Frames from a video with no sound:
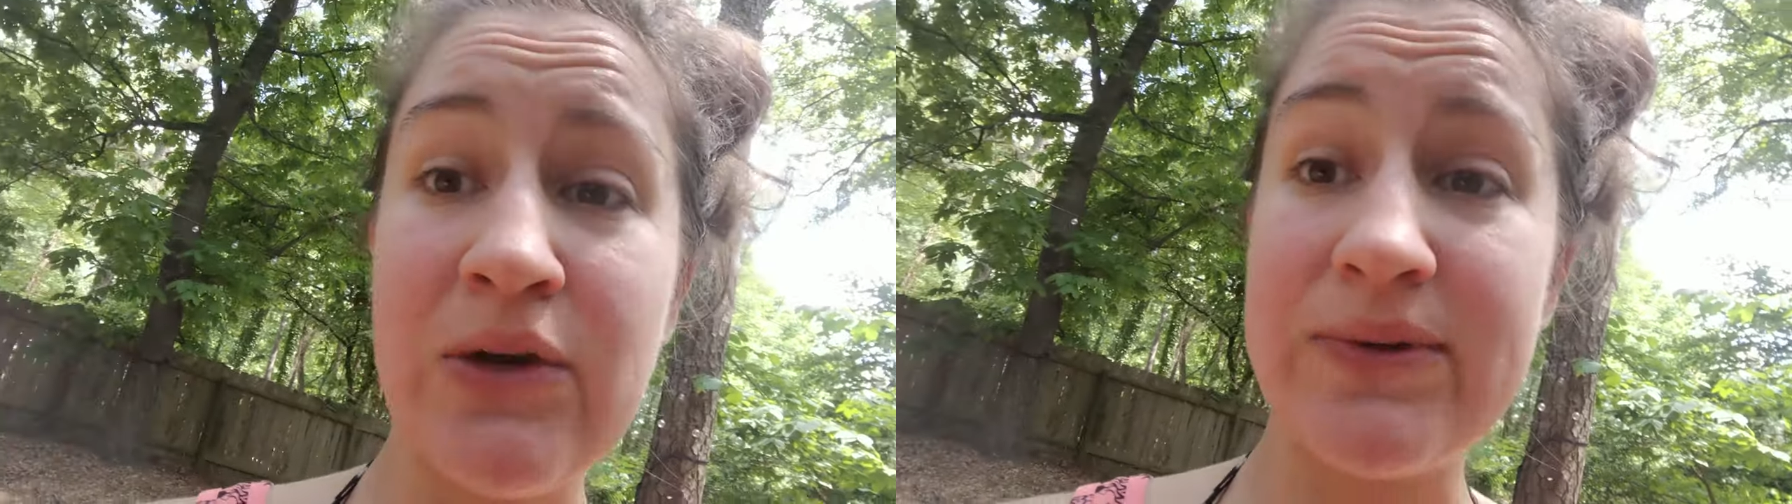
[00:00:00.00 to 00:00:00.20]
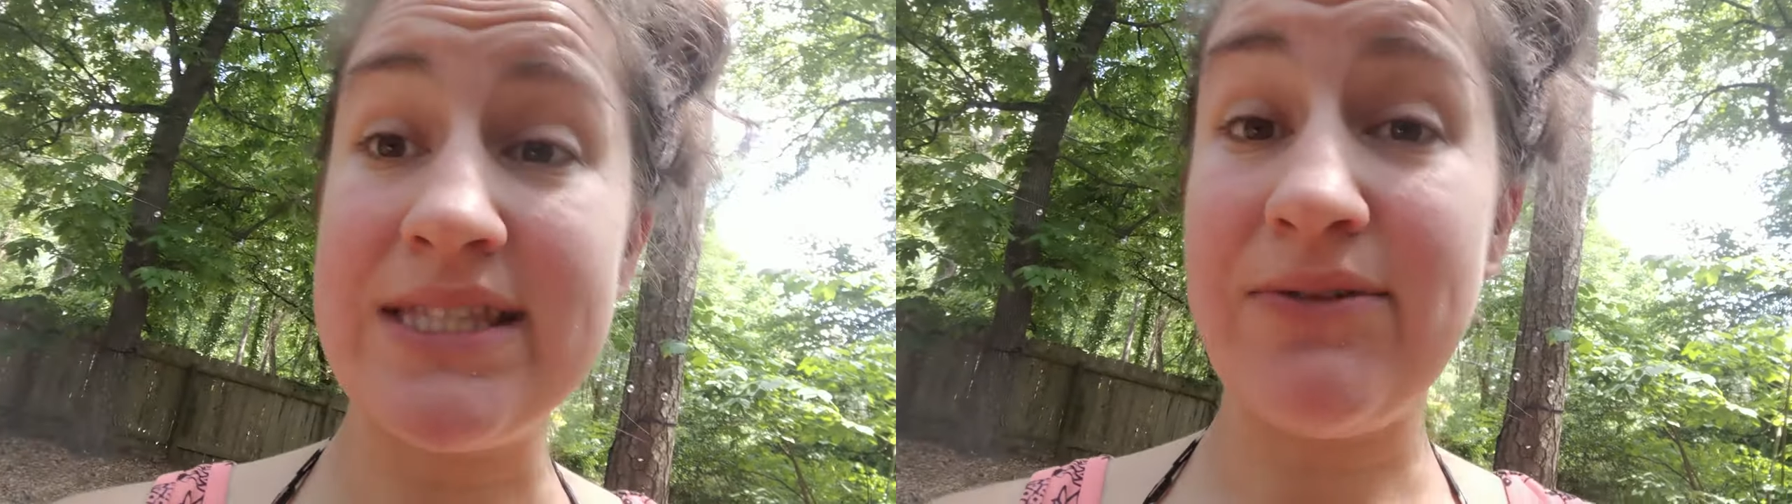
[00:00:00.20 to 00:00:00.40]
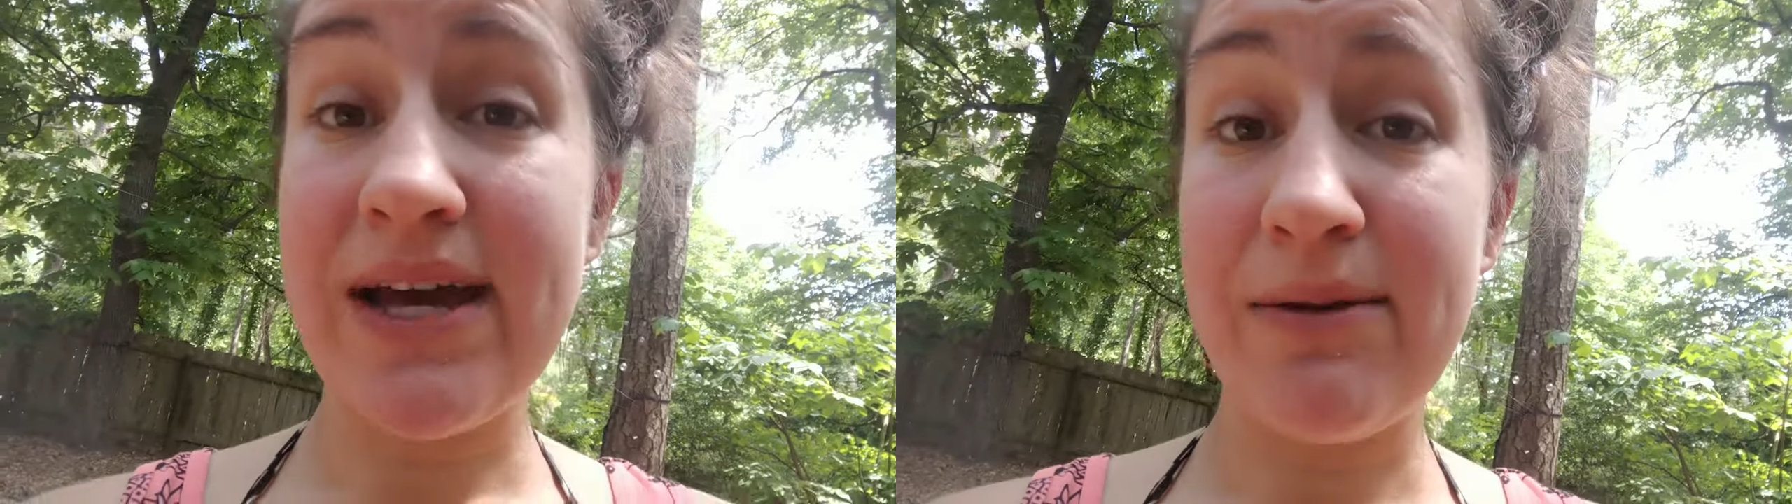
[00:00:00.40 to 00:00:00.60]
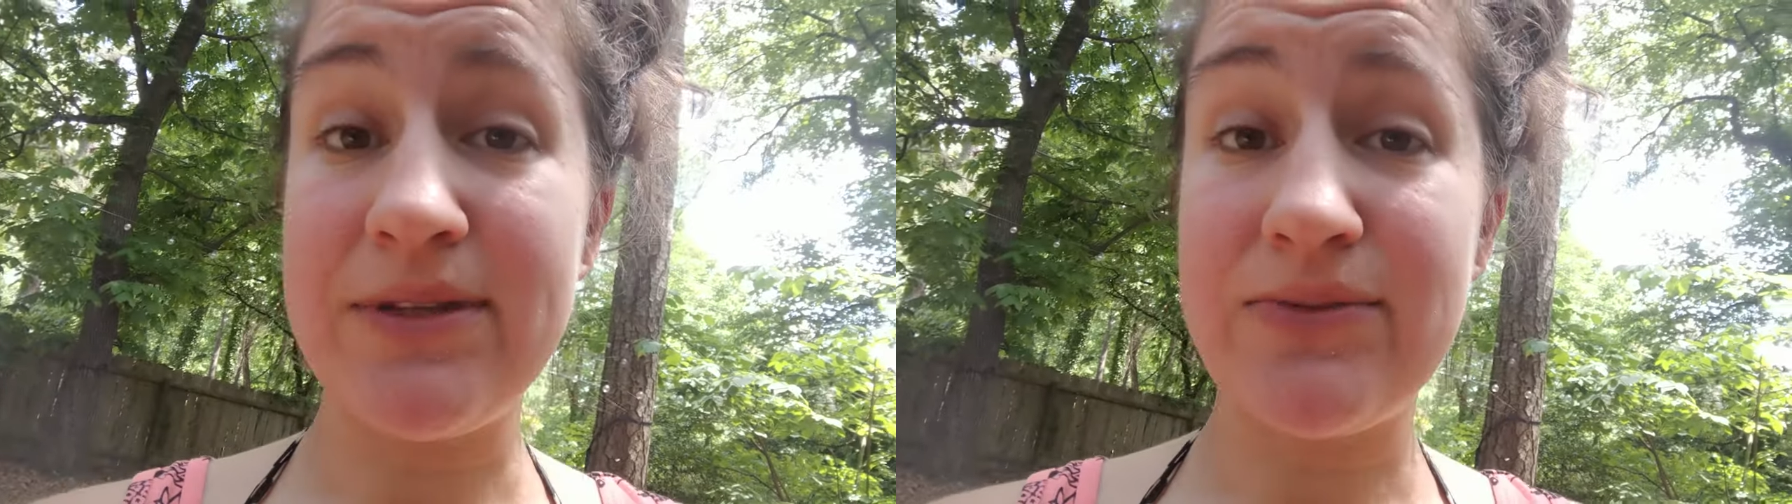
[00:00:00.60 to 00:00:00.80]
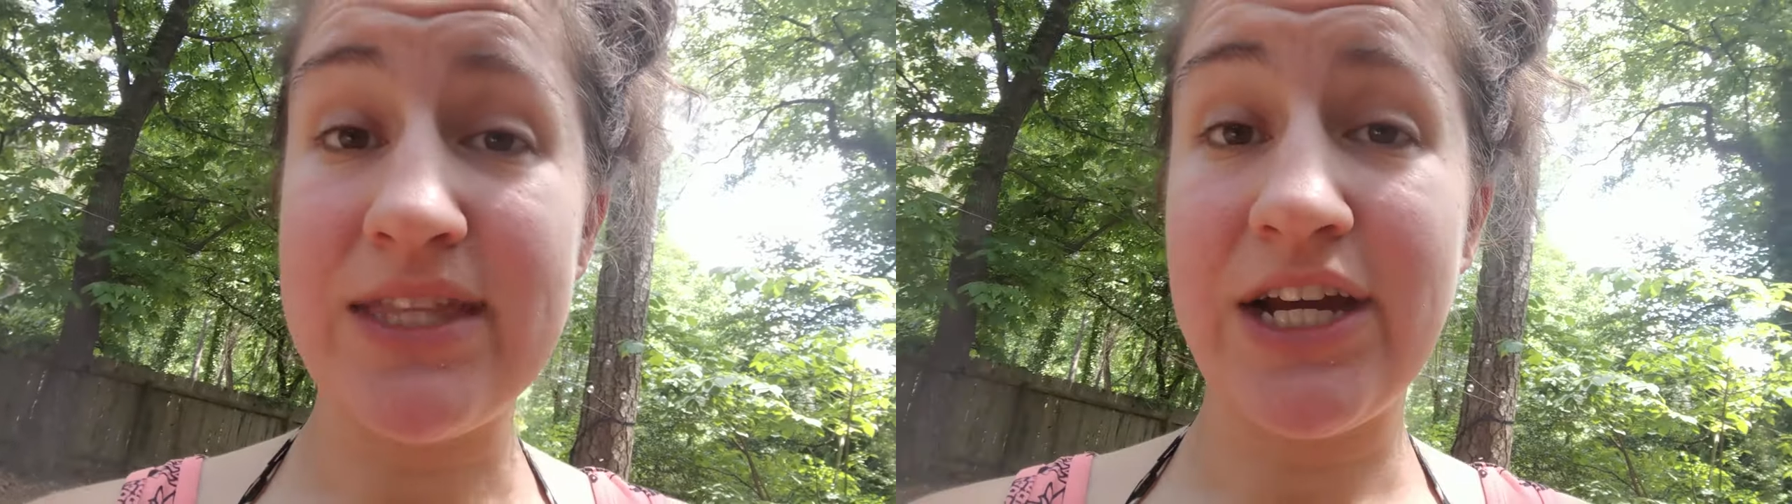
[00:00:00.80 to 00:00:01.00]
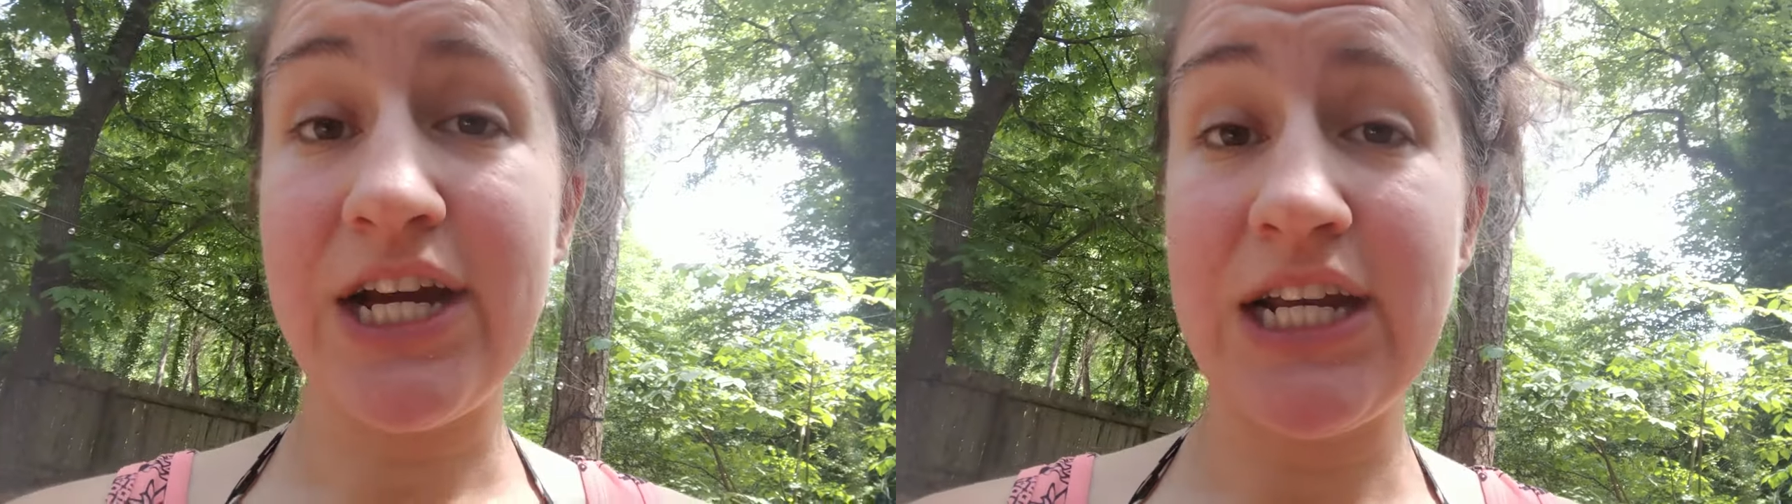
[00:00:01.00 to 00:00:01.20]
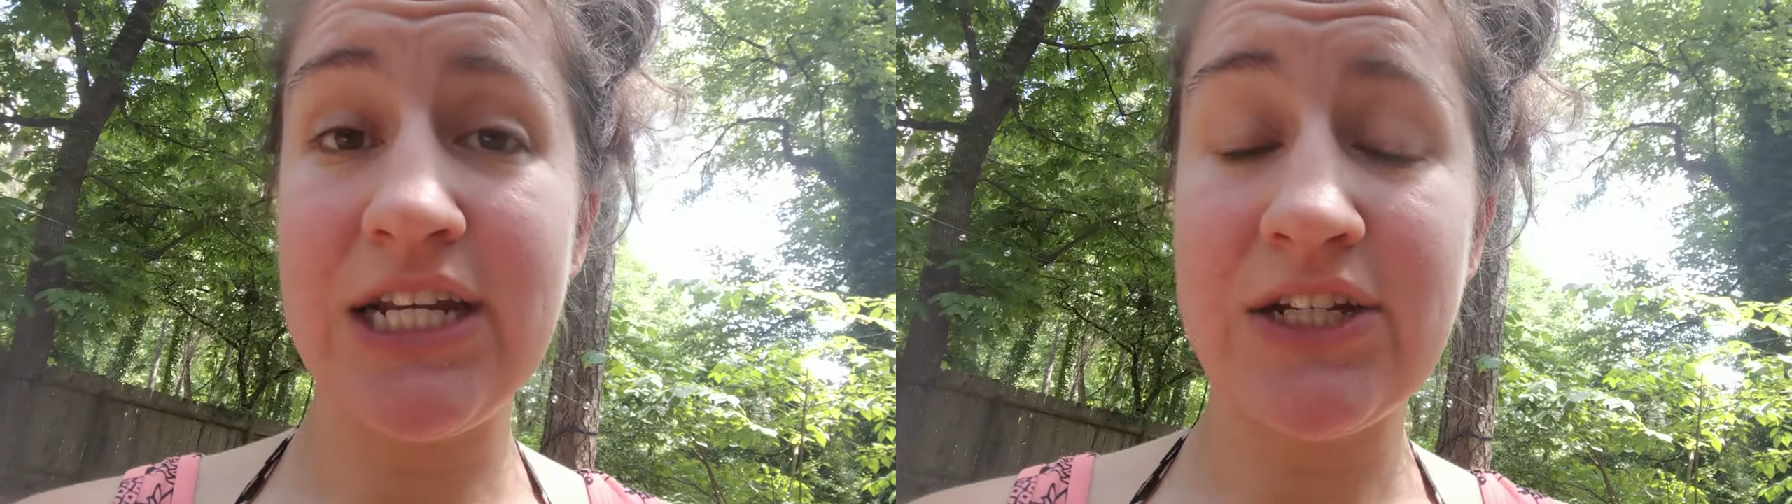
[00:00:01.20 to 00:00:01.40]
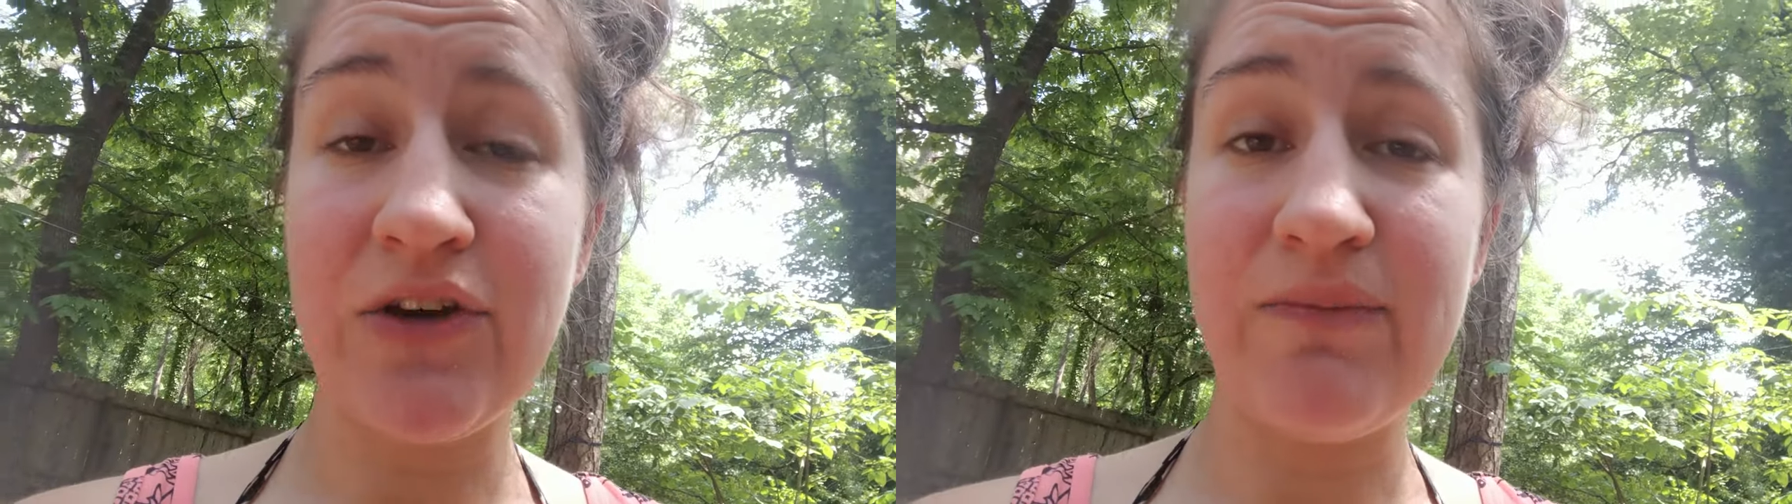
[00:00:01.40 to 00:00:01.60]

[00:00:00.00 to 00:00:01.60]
we'll see what happens with the garden.